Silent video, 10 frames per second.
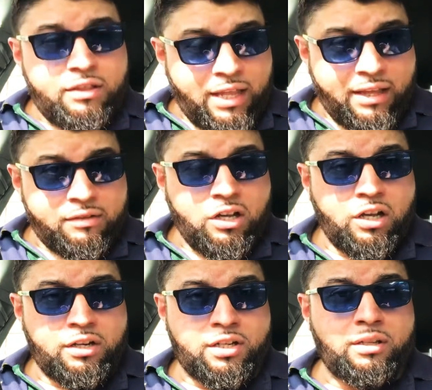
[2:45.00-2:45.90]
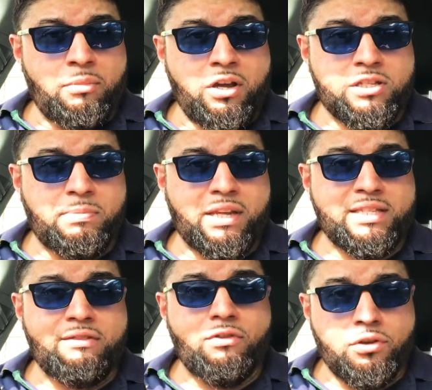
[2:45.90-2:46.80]
that hurt the most because
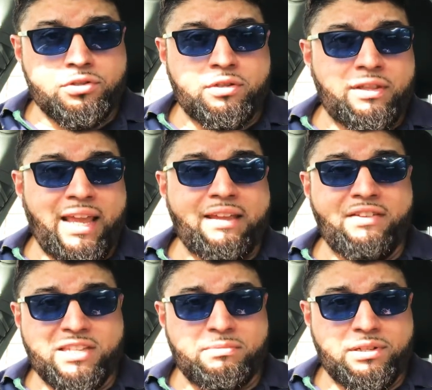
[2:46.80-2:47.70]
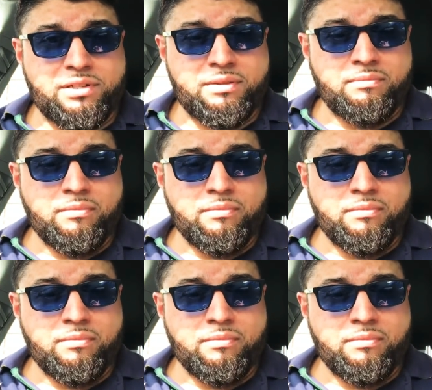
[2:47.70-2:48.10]
they've lost their investments.